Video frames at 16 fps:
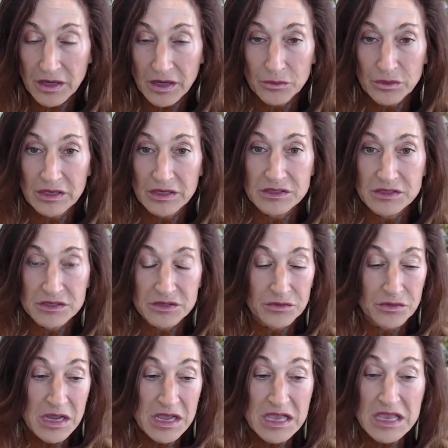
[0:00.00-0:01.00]
We need
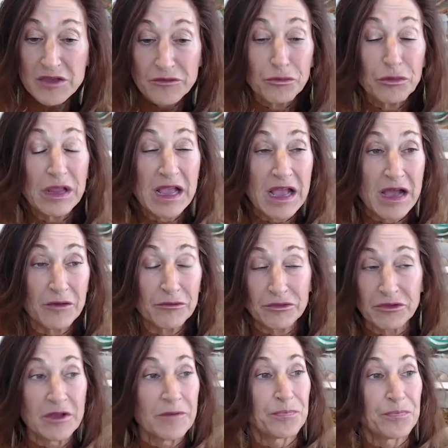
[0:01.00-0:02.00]
to, if we
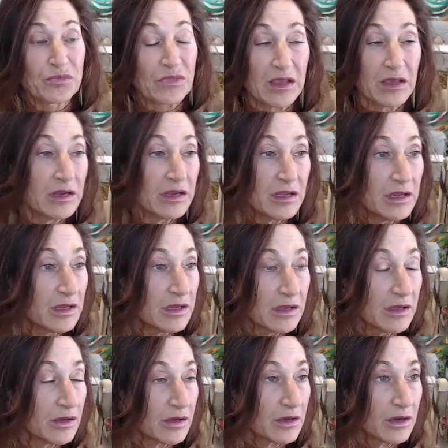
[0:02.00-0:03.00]
have
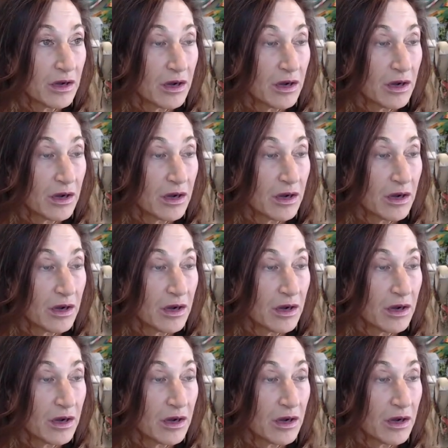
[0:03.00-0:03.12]
any,